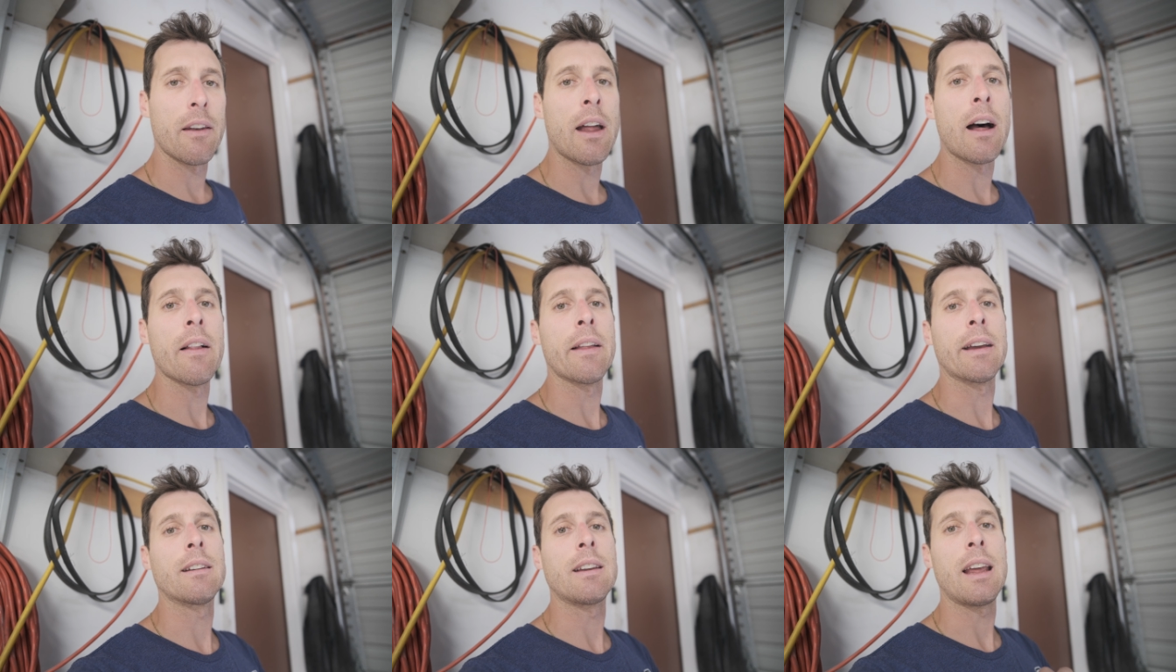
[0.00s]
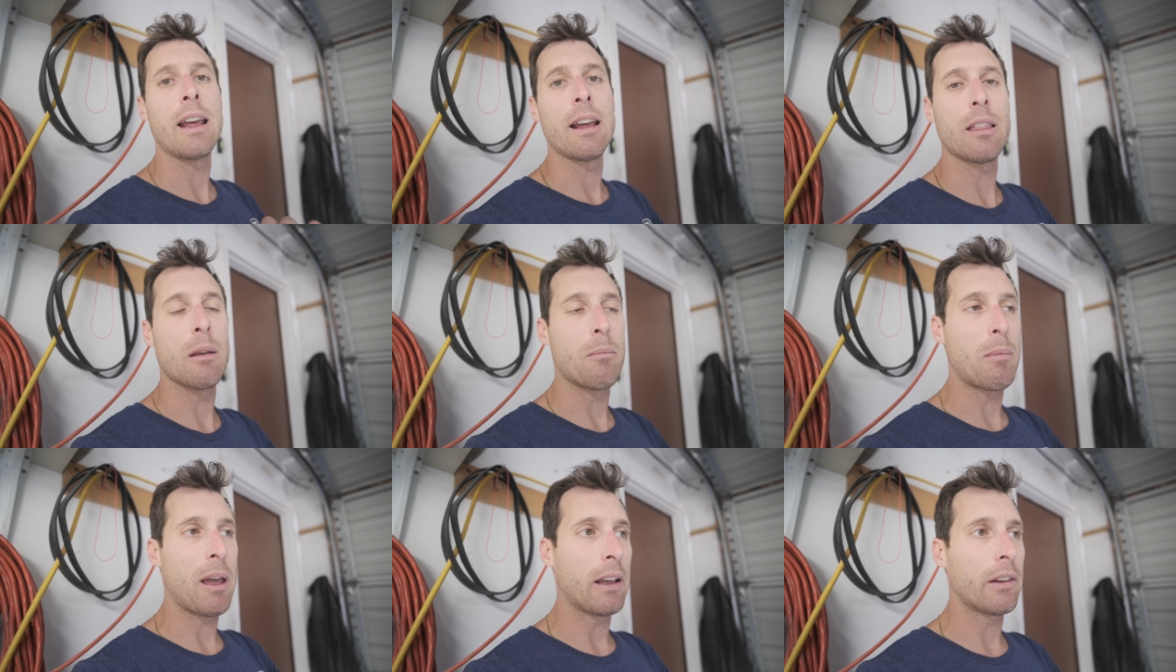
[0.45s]
like
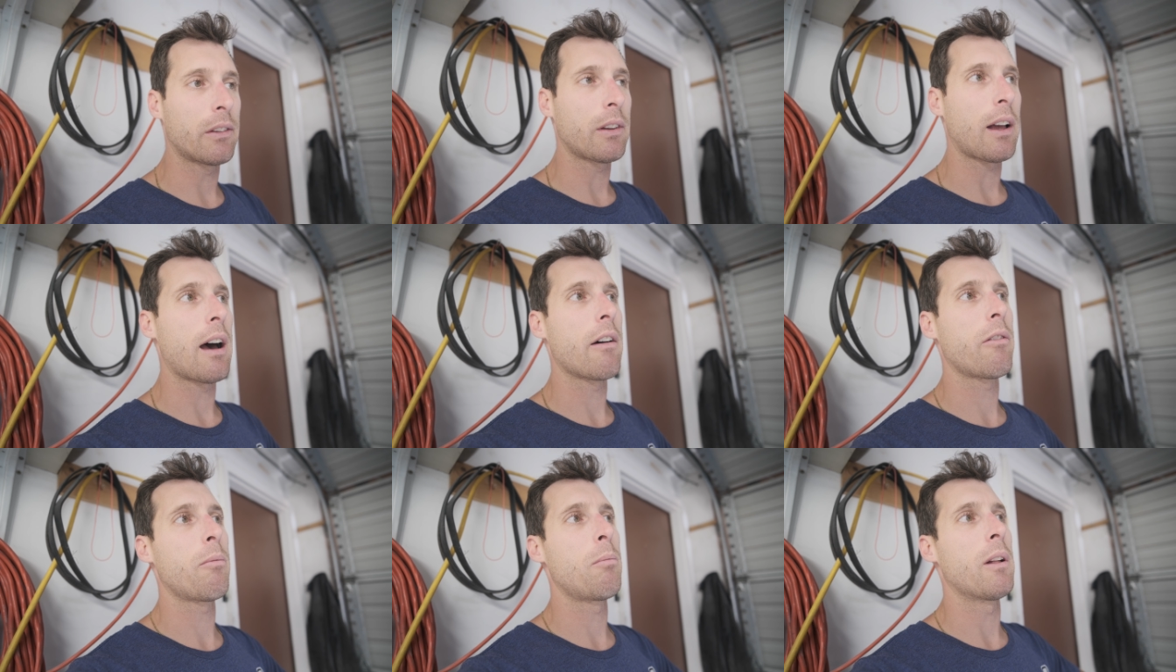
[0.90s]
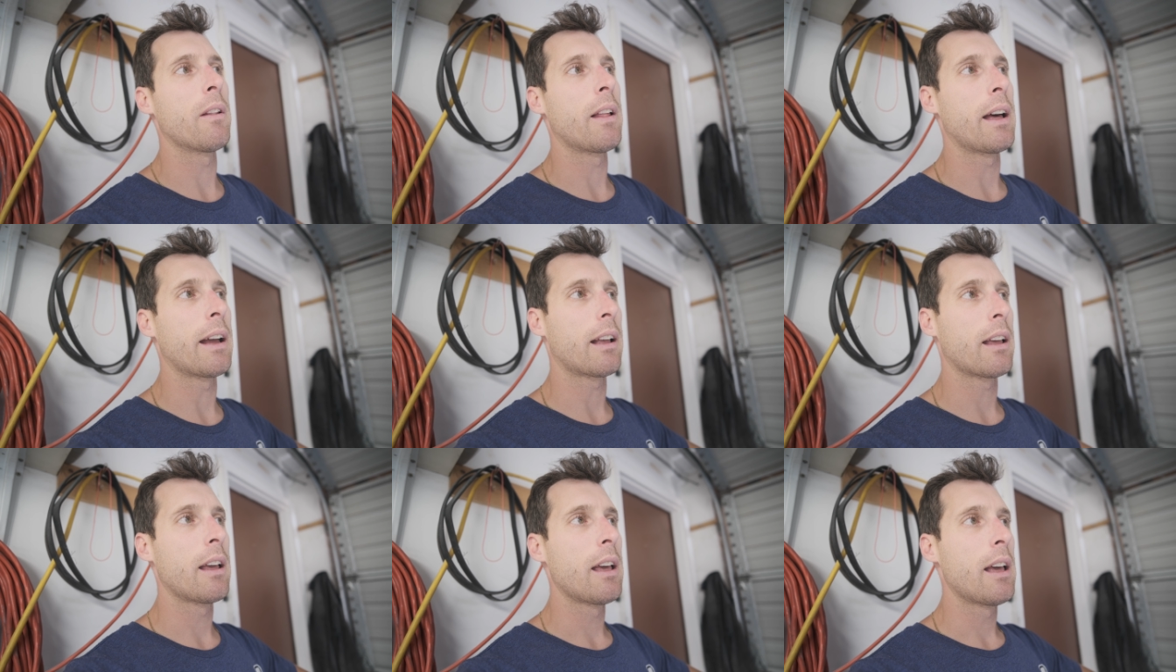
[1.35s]
take the base off, but
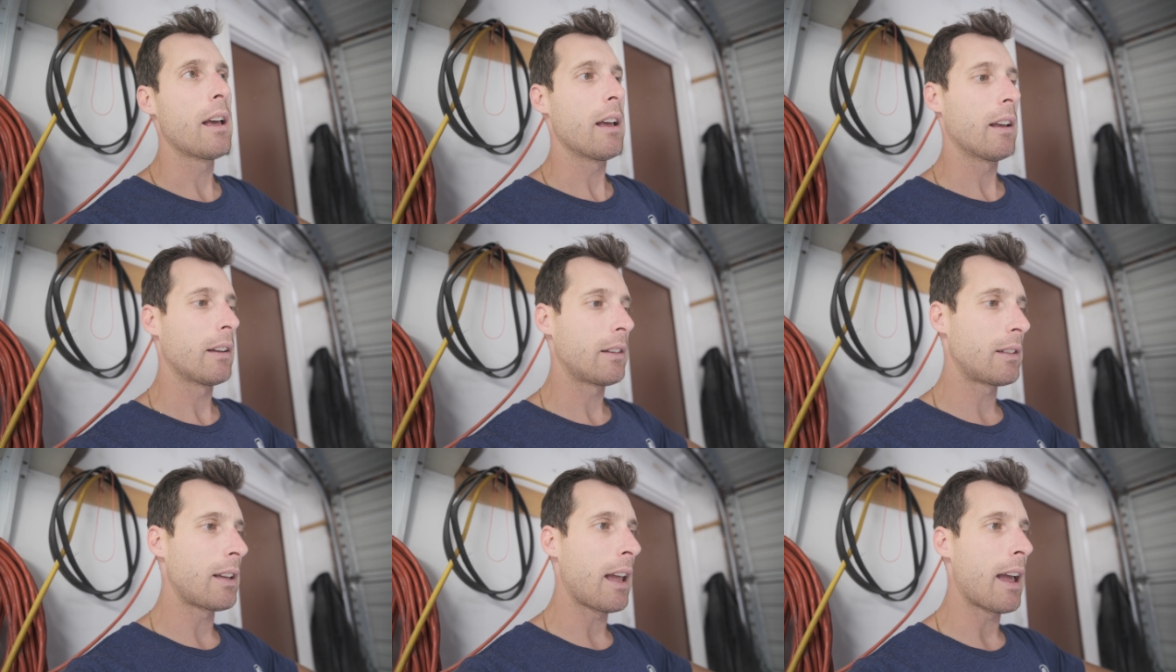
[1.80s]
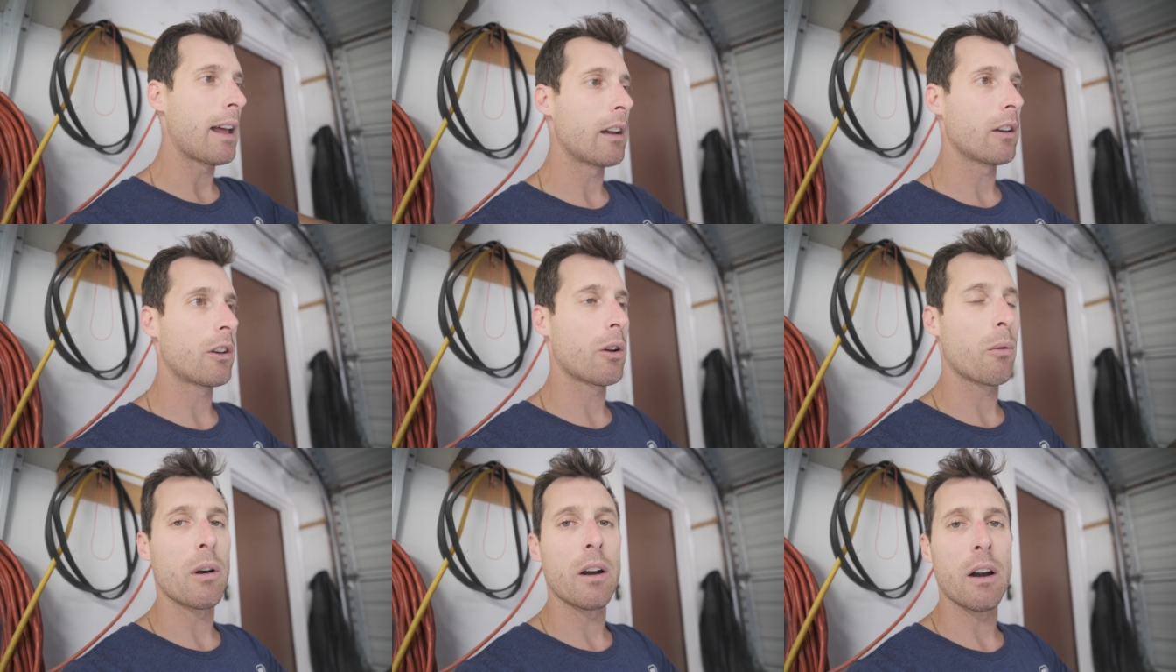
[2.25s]
like sand
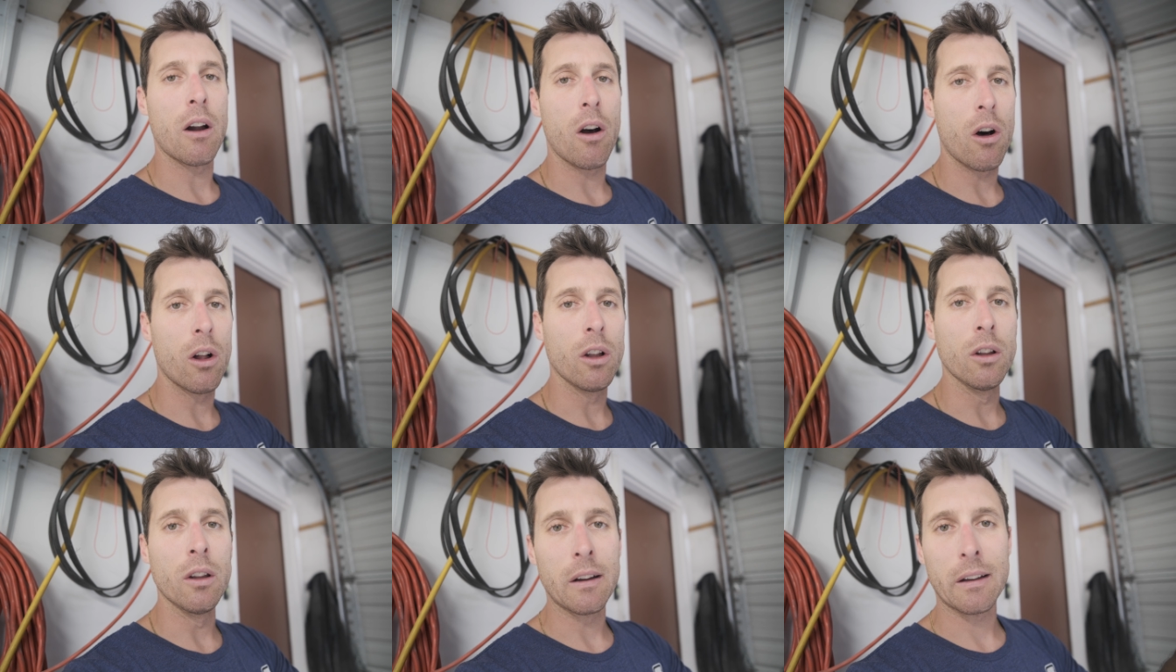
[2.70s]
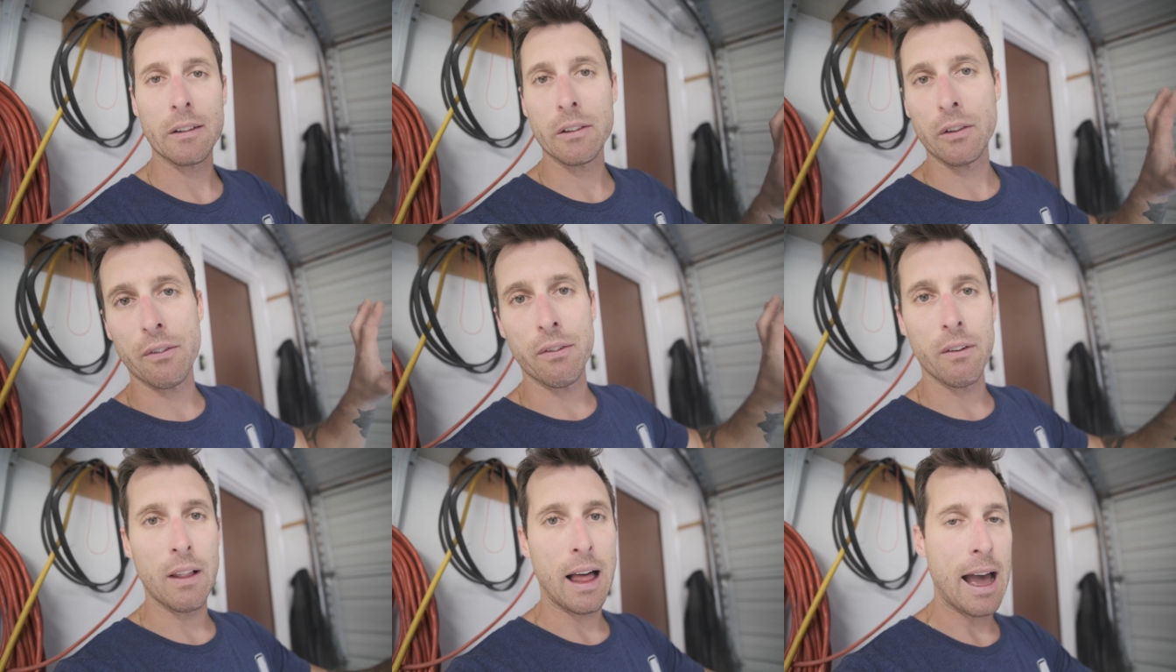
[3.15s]
it to where it all looks
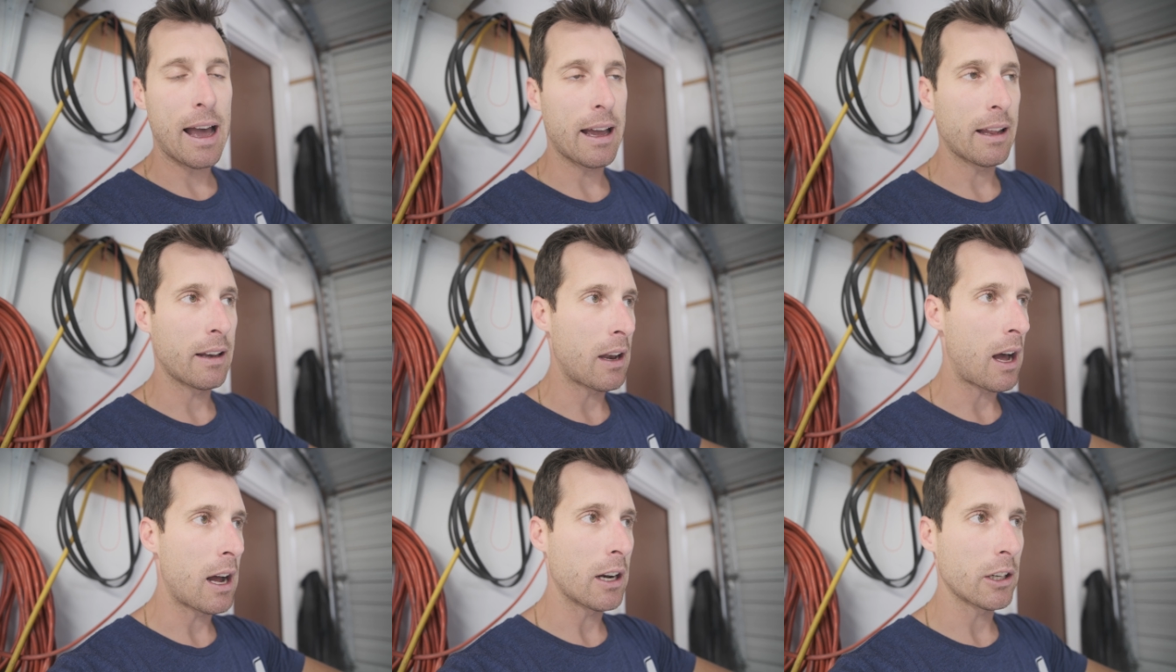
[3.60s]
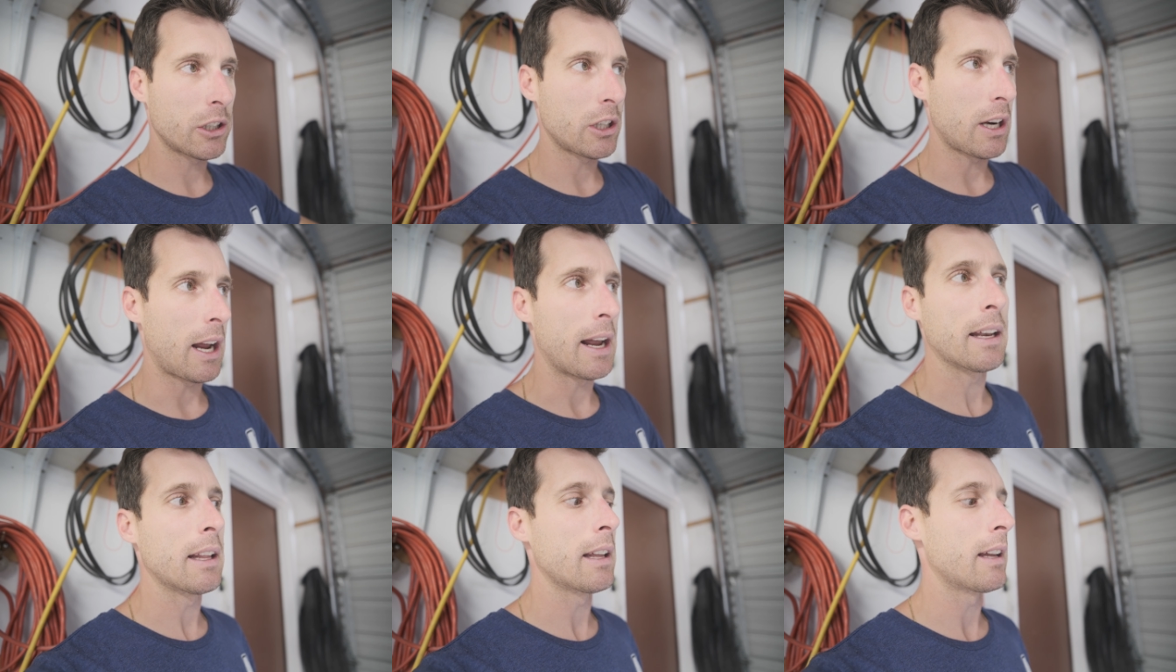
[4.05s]
flat and not
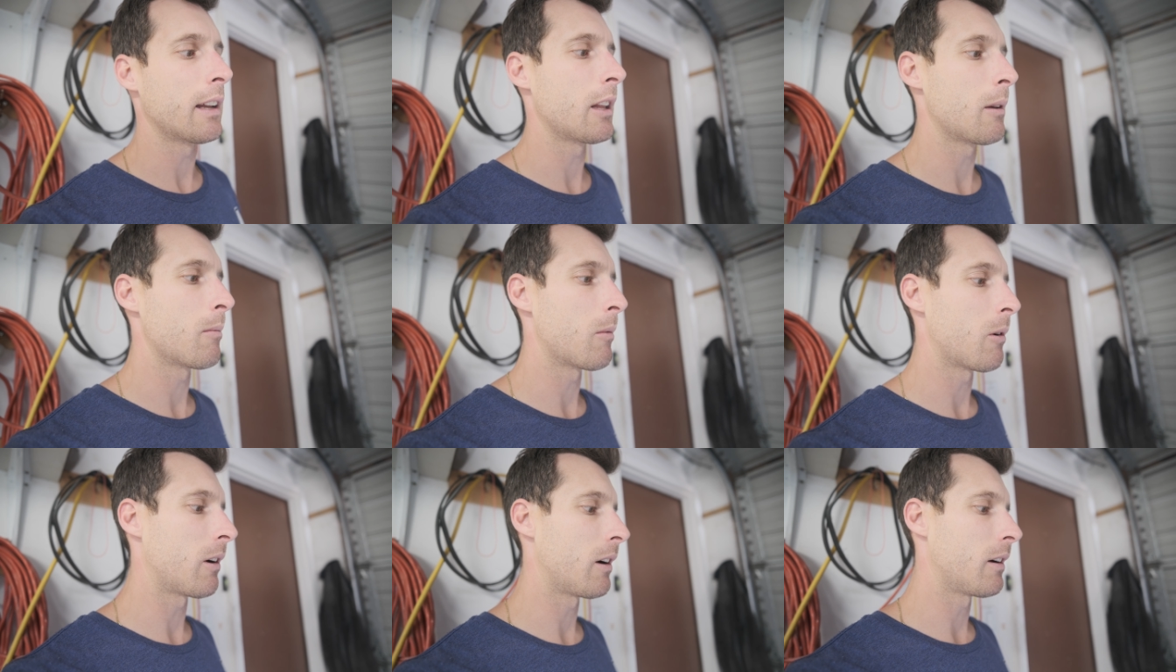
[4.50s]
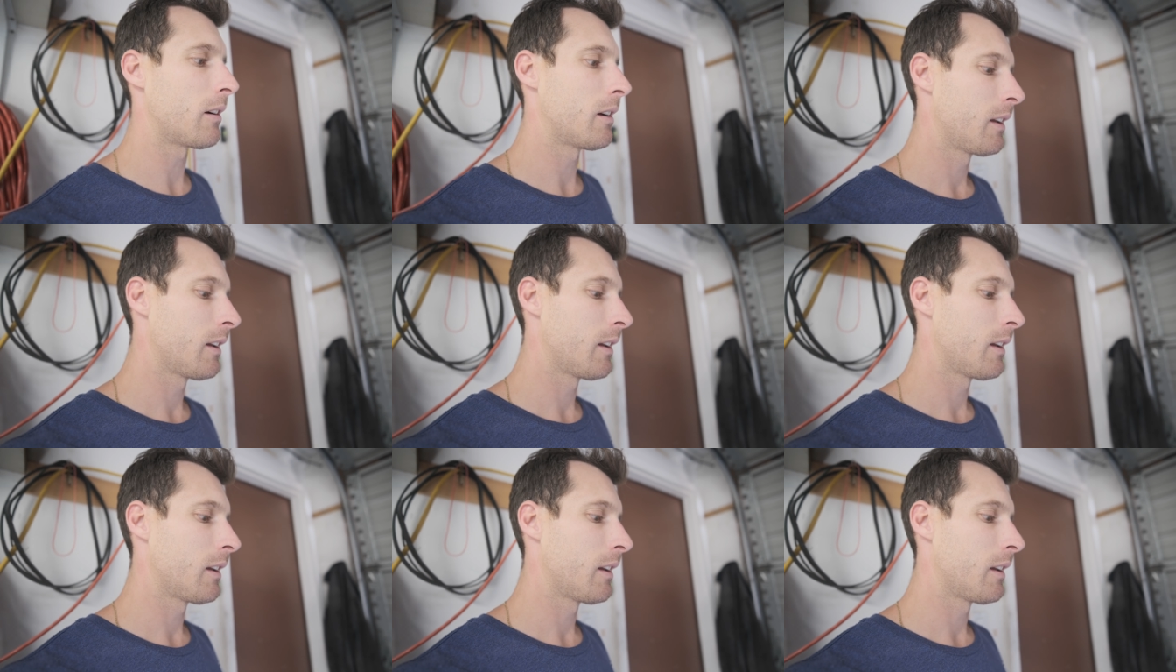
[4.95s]
shiny anymore.